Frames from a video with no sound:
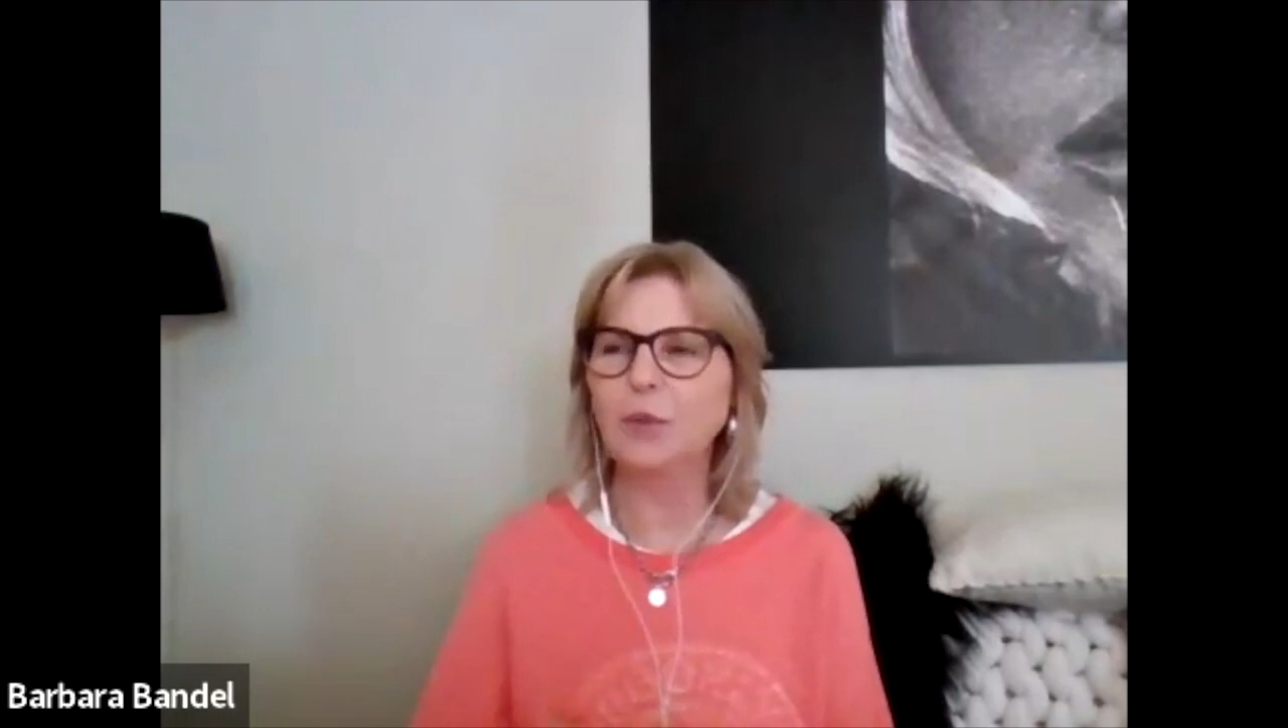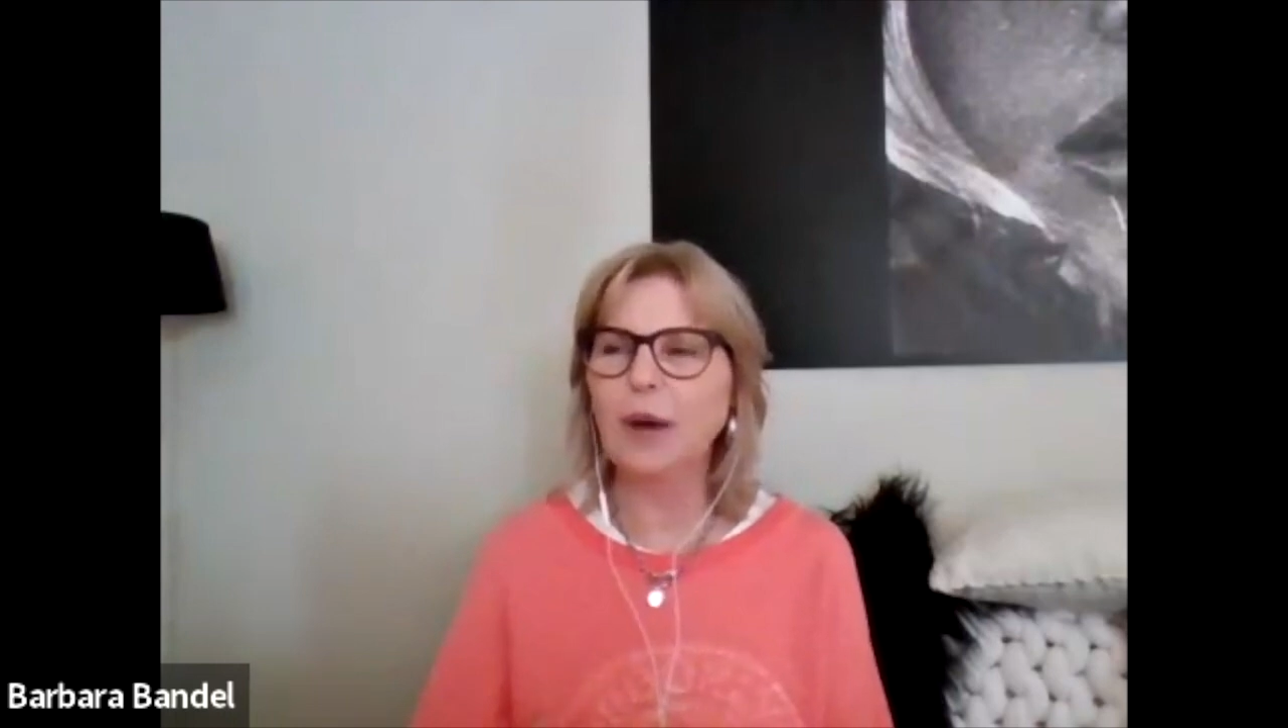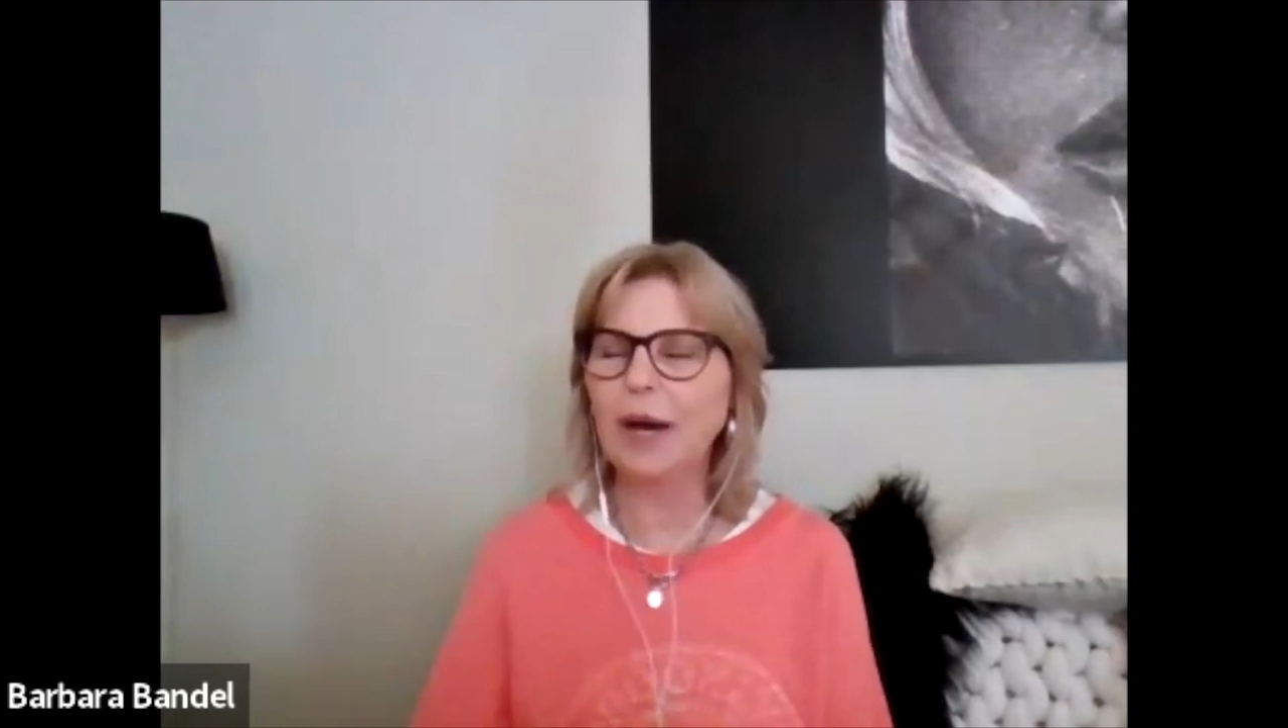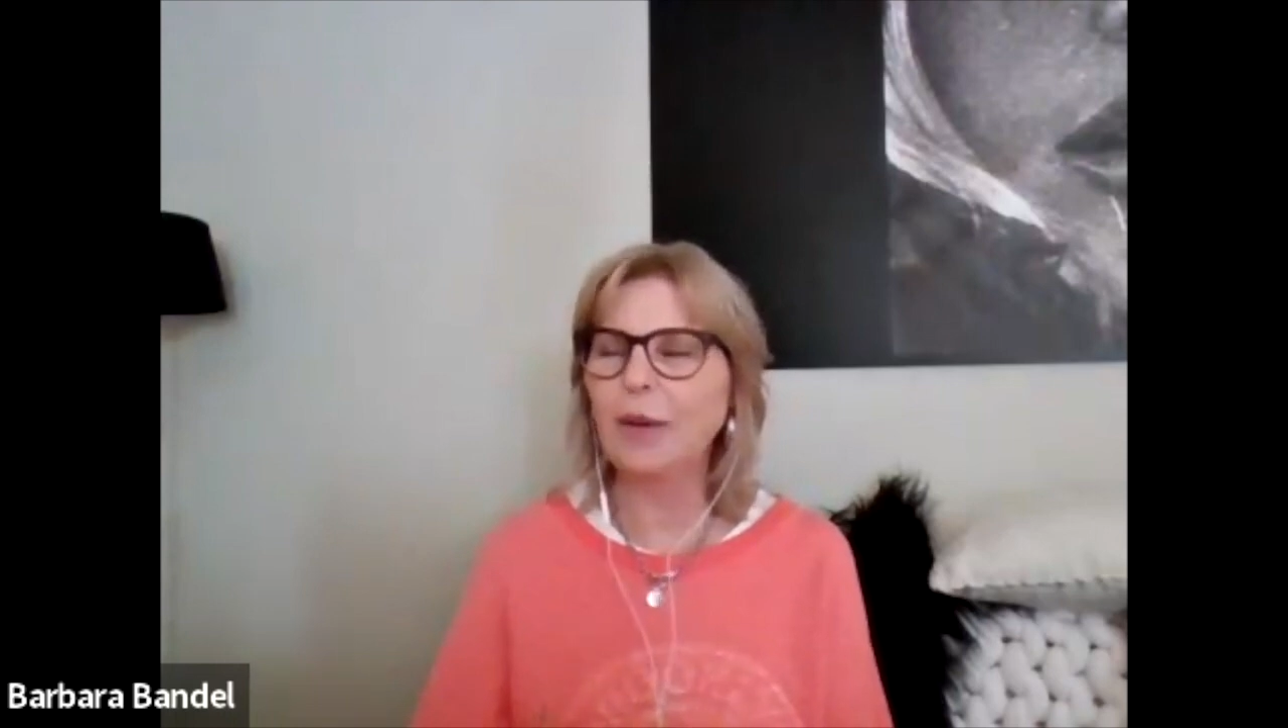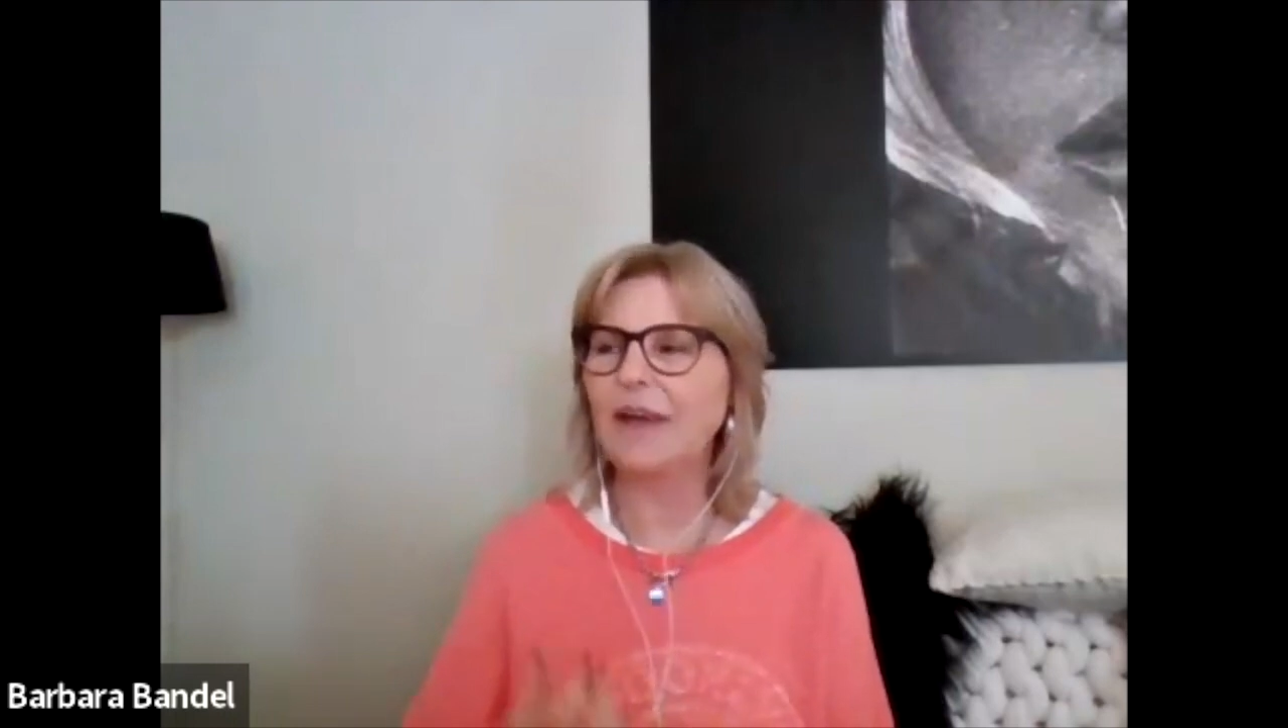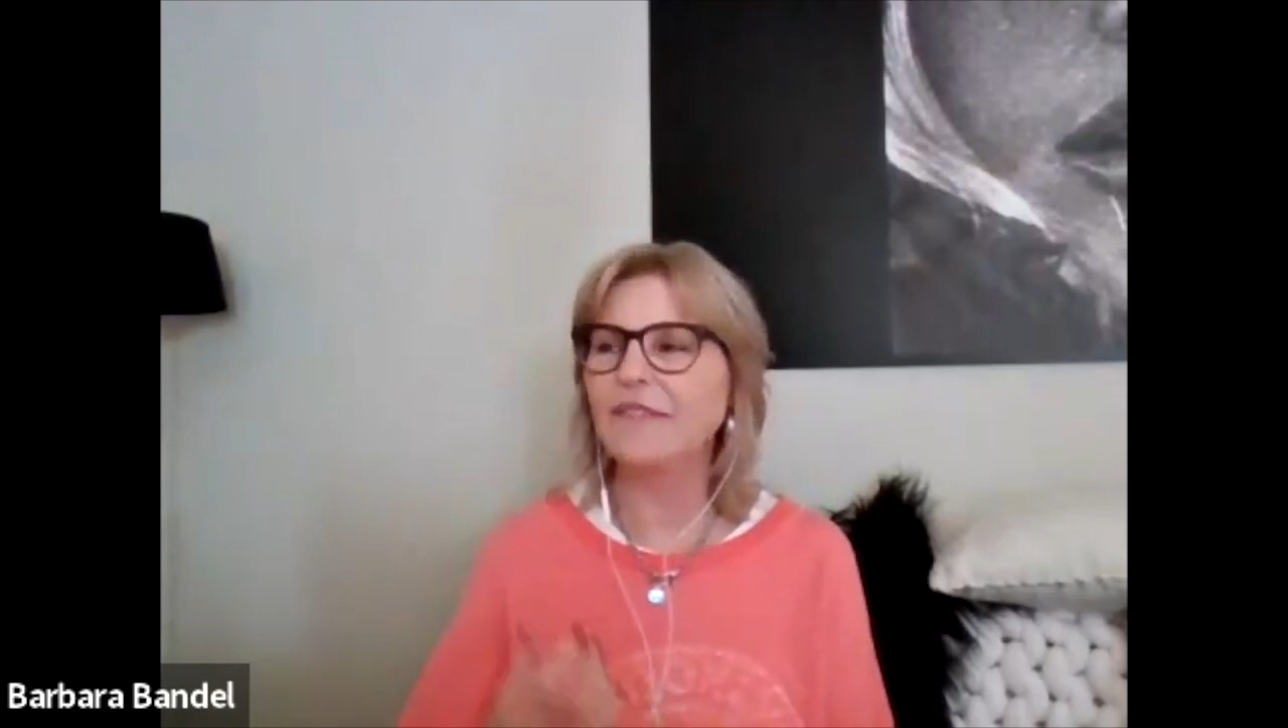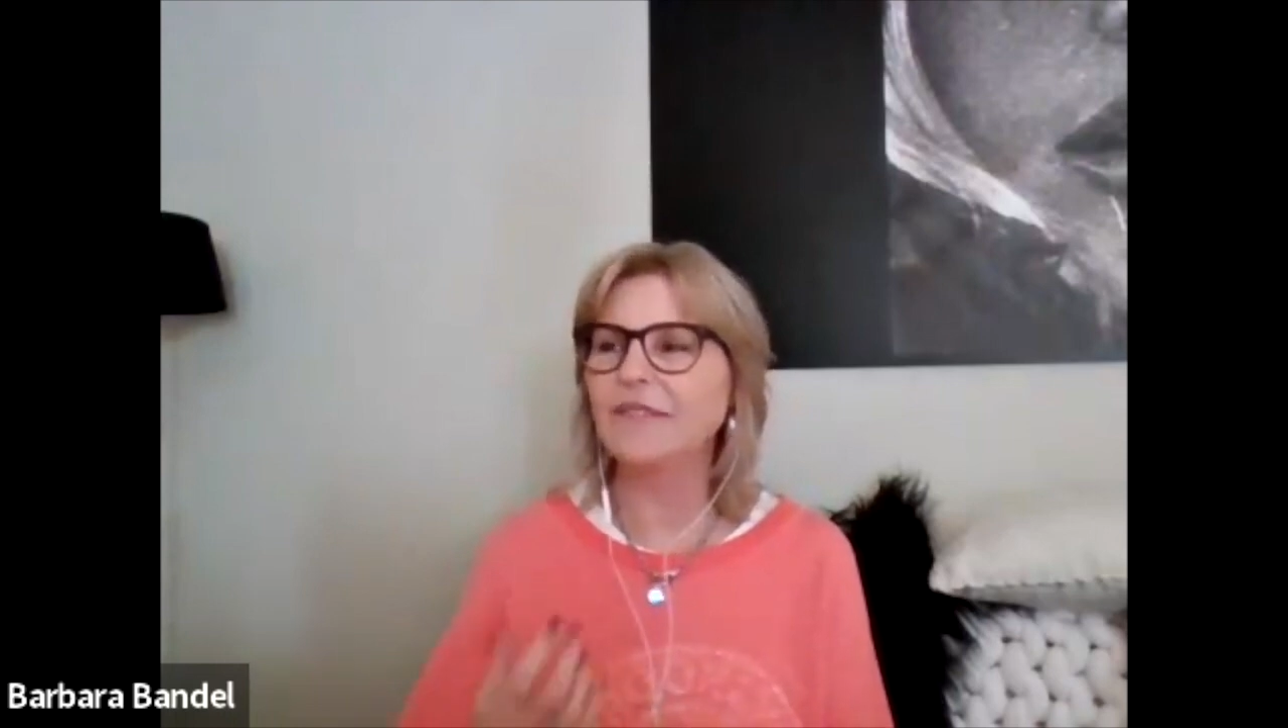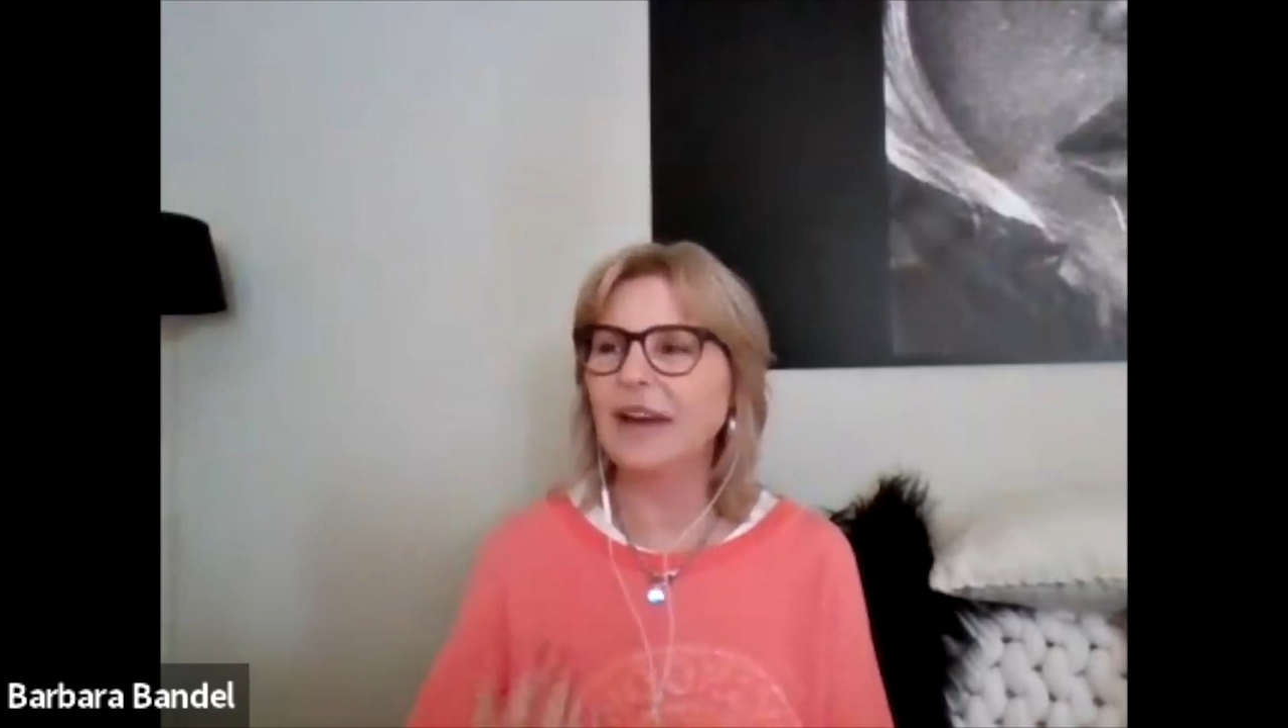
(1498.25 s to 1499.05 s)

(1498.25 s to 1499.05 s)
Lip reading: wow, I